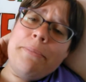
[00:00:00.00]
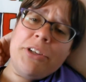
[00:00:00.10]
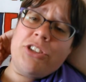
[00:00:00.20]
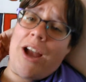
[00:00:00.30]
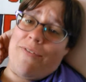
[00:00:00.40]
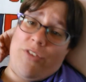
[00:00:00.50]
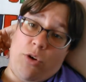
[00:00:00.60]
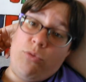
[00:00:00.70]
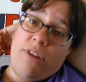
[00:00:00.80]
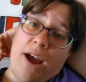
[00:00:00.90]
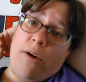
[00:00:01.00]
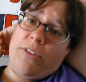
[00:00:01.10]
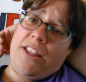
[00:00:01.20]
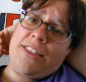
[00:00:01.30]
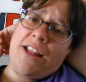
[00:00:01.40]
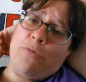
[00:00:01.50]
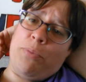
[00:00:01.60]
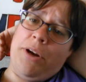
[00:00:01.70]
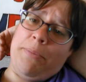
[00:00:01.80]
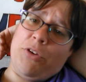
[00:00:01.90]
much have no doubt that that's
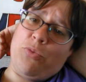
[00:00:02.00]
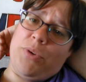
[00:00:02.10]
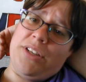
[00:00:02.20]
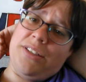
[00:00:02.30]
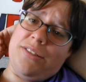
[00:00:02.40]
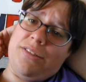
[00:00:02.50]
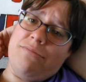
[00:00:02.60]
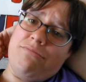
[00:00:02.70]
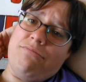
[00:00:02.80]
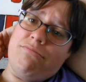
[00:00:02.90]
pretty much what it is.